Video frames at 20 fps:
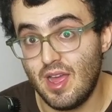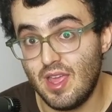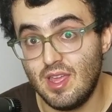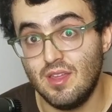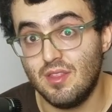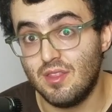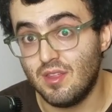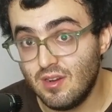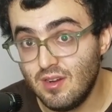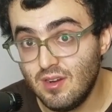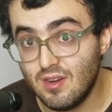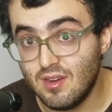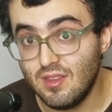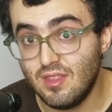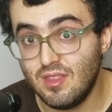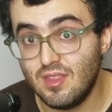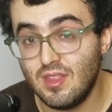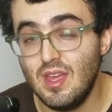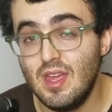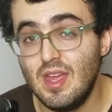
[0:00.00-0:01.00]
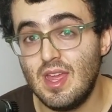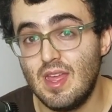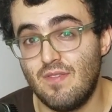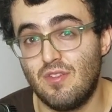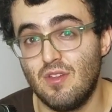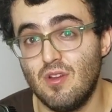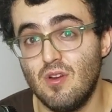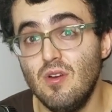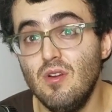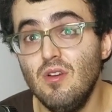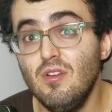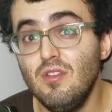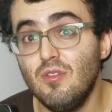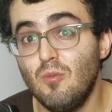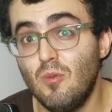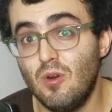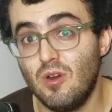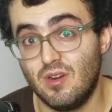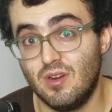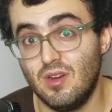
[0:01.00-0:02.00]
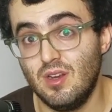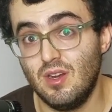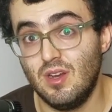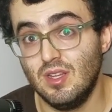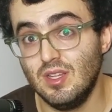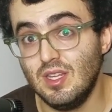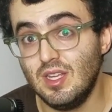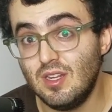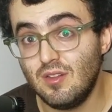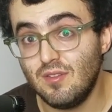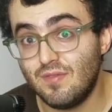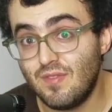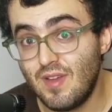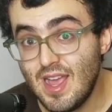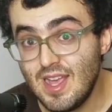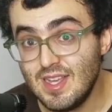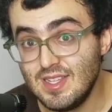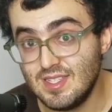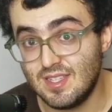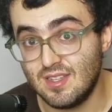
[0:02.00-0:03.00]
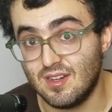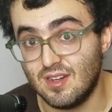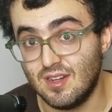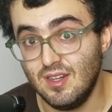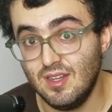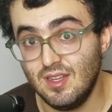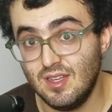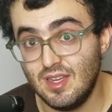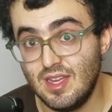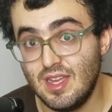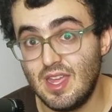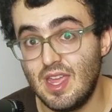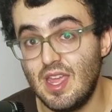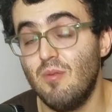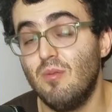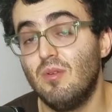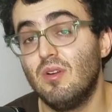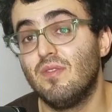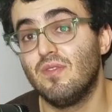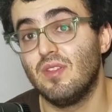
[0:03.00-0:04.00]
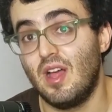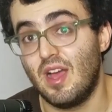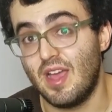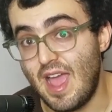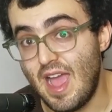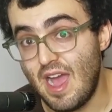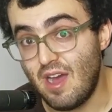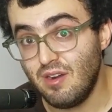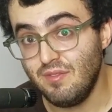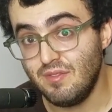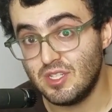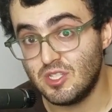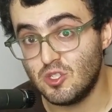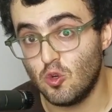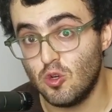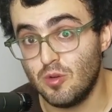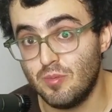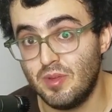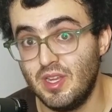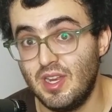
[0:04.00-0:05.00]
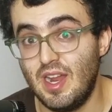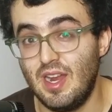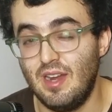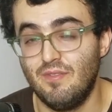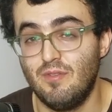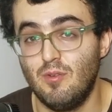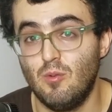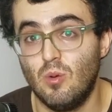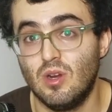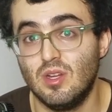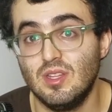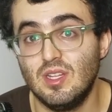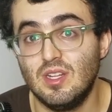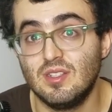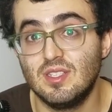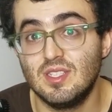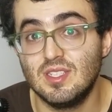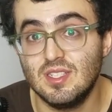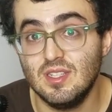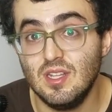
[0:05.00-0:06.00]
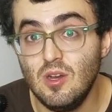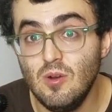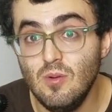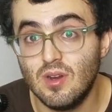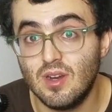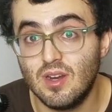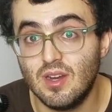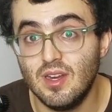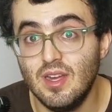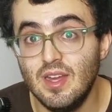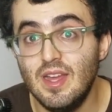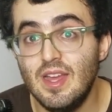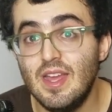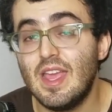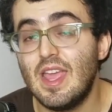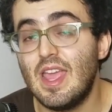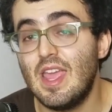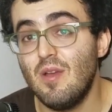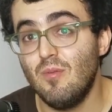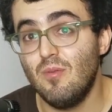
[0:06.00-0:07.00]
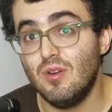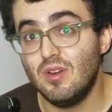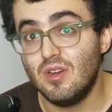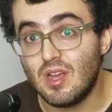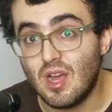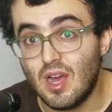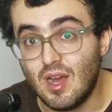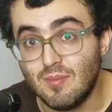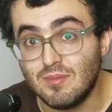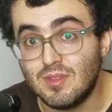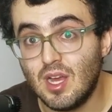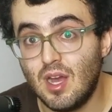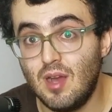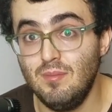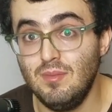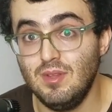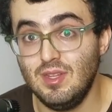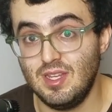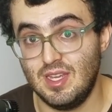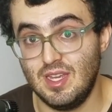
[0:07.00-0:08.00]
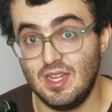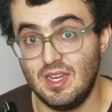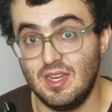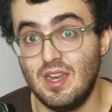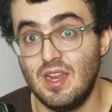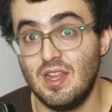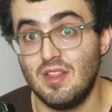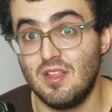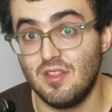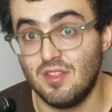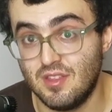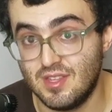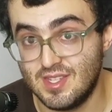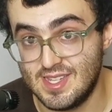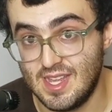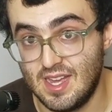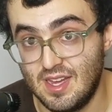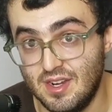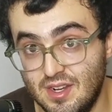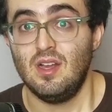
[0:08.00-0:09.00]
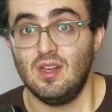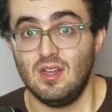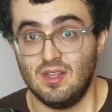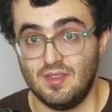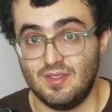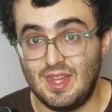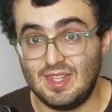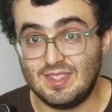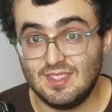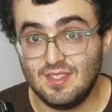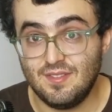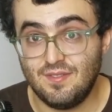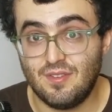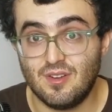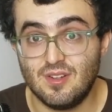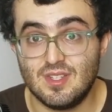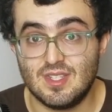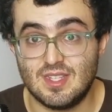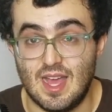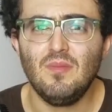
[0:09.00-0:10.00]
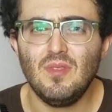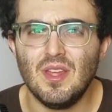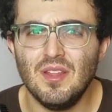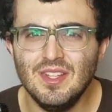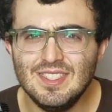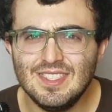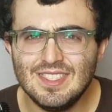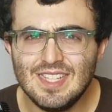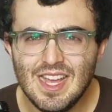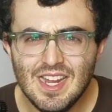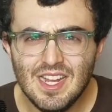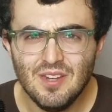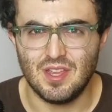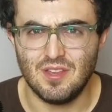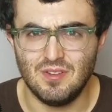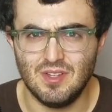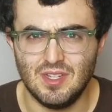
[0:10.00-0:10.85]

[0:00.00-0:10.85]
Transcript: the Earth, if the Earth were a little faster, it would fly out of its orbit, and if it were a little slower, it would come tumbling into the sun. That's the first step. The second rule to